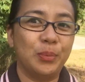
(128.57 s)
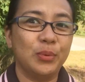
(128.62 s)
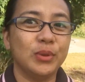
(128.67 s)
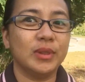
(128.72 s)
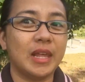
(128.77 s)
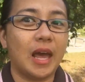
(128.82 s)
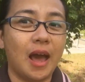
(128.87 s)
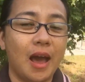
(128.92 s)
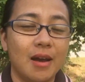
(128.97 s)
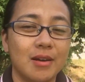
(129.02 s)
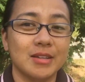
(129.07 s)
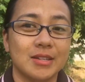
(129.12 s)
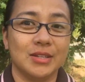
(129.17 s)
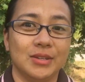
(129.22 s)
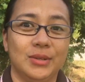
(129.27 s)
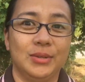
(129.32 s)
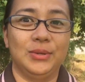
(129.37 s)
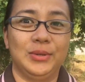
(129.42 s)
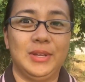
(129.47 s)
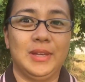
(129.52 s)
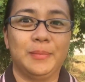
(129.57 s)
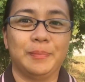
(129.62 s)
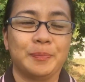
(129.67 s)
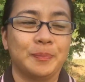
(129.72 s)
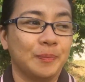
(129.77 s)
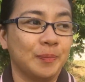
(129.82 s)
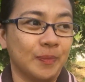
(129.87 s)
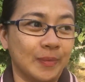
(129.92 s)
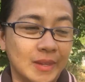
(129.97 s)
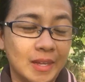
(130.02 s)
pong tao, so
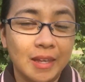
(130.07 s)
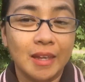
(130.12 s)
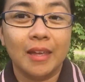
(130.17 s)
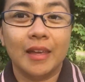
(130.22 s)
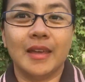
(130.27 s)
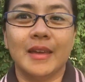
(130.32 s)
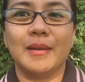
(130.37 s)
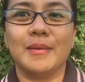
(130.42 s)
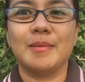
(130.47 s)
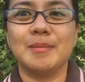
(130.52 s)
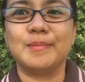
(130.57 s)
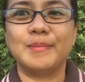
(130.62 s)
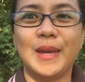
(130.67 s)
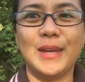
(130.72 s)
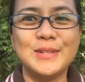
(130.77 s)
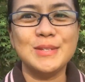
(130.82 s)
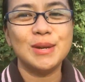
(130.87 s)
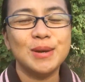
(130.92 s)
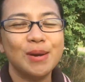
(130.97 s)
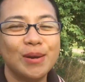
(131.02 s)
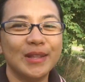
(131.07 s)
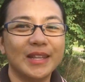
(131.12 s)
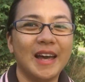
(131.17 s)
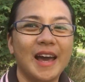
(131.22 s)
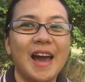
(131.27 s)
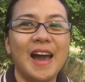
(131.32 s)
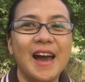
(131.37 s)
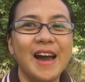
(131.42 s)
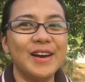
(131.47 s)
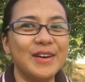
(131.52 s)
medyo
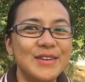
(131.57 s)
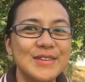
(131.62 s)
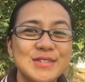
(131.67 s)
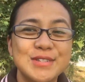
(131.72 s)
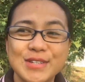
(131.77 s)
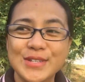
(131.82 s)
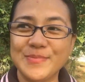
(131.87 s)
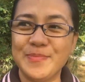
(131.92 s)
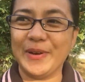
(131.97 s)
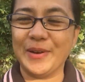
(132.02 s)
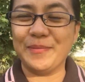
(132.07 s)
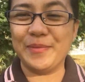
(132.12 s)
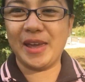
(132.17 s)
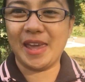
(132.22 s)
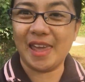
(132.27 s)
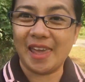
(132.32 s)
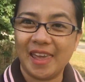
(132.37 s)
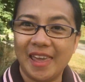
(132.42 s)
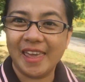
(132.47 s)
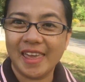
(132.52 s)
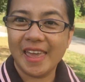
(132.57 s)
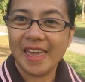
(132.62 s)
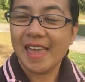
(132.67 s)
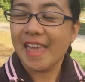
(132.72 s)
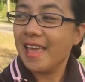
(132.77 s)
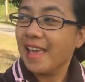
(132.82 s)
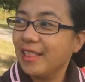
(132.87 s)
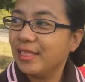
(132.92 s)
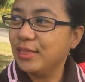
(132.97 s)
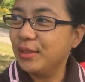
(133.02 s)
nakaka-conscious pag may
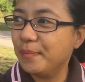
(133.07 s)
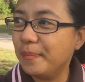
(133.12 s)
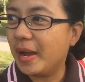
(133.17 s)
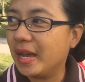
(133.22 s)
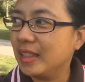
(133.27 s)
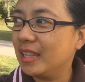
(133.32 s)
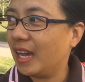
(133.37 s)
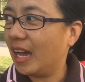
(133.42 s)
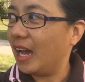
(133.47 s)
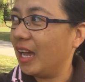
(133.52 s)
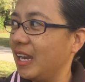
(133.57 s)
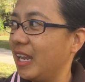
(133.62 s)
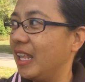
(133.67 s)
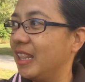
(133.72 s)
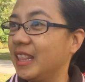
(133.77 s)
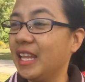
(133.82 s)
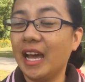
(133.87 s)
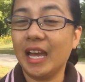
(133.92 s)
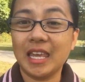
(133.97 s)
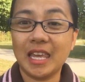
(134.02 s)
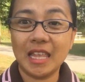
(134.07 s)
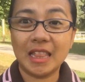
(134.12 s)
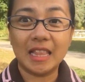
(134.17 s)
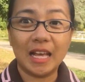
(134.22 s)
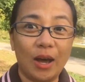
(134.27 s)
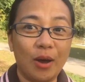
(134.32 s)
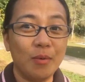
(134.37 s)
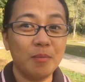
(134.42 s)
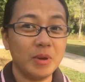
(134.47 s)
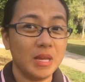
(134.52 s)
dumadaan, and
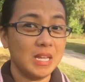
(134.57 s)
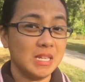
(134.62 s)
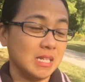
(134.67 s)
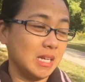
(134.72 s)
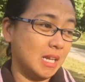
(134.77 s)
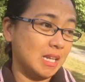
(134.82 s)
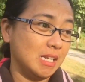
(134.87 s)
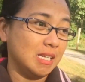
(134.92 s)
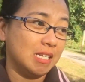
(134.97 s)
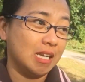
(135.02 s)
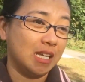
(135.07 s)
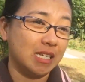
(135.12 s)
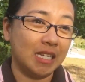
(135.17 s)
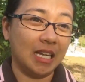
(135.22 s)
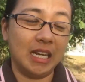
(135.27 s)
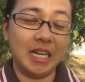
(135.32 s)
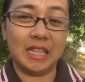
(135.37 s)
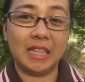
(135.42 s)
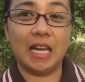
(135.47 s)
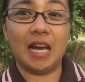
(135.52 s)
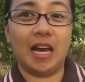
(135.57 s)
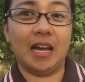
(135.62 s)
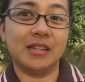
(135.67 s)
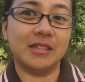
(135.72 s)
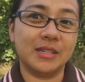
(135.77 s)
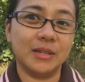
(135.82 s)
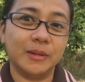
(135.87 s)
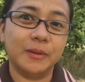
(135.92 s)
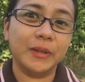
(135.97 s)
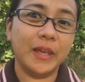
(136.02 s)
nakikita ko mag-isa nagsasalita.
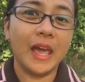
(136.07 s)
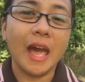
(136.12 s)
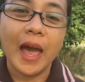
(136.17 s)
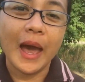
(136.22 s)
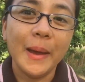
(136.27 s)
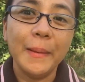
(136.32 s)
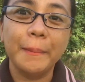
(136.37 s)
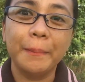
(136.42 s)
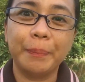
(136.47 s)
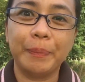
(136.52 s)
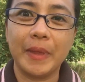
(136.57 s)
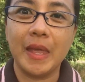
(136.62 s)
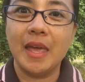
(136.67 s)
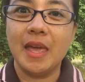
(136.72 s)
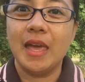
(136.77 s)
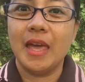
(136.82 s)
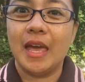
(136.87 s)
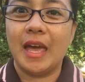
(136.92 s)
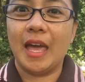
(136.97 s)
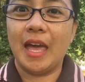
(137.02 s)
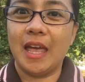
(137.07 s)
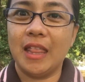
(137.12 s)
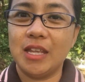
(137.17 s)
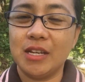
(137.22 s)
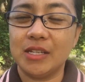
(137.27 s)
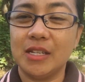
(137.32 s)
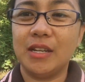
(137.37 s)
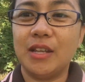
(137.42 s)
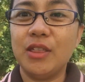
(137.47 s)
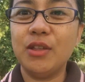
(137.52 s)
So yeah, and
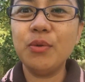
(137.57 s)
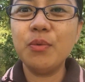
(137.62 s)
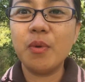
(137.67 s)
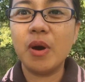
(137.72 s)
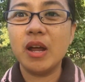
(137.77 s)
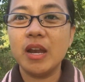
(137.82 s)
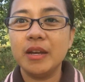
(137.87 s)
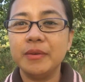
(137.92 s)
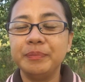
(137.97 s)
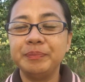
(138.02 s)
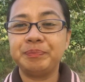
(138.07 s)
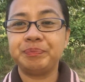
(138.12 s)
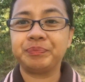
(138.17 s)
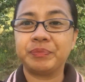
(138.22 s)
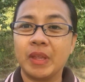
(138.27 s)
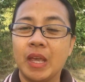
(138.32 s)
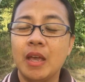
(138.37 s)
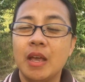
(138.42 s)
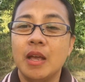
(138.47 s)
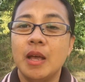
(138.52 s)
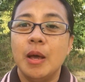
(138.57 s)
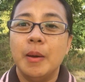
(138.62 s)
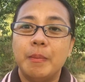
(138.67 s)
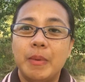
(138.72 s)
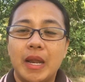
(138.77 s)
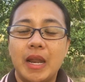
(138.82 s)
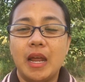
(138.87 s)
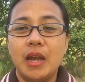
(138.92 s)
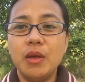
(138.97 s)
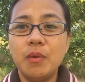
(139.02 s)
there's another one.
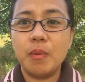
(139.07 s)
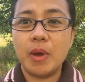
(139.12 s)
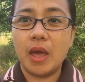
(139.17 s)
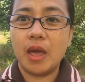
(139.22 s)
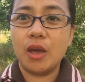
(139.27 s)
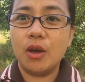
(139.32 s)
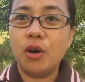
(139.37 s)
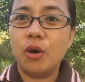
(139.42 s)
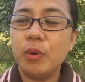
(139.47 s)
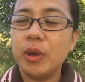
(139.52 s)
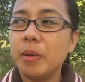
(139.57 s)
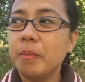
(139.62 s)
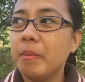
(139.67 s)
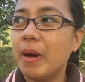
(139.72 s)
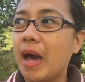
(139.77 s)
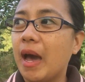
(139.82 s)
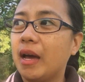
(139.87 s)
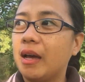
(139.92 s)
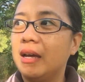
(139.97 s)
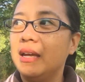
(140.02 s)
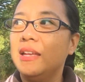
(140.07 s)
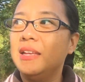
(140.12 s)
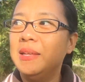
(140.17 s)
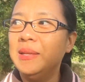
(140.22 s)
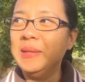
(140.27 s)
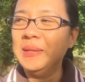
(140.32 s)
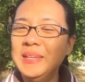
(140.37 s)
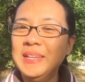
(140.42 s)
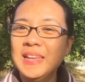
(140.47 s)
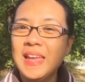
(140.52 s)
But anyway, going back
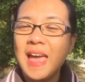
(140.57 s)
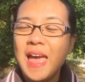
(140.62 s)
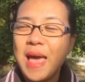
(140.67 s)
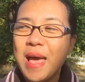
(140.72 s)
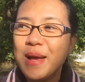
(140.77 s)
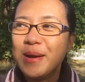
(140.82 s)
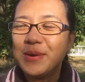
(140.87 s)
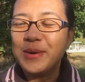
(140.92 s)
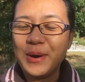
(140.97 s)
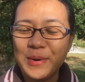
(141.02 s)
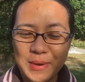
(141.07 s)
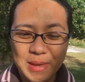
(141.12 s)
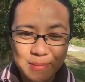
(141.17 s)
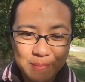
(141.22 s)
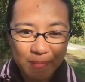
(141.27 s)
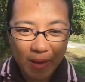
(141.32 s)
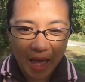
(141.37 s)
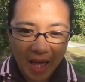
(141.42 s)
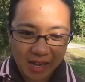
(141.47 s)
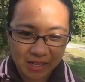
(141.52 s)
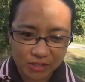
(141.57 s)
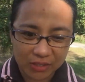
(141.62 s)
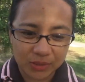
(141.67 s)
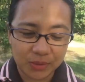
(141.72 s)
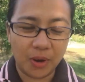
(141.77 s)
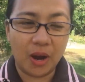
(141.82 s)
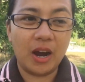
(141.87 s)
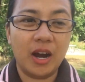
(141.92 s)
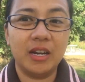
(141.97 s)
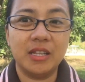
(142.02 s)
to
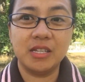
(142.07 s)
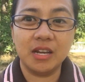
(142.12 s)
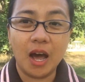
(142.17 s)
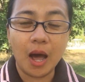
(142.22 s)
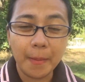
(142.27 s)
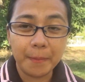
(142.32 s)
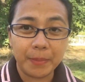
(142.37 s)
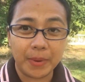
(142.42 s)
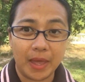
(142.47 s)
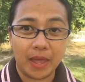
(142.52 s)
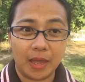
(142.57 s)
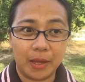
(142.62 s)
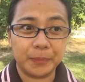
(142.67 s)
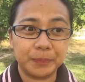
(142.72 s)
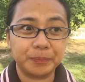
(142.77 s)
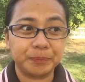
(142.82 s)
our topic,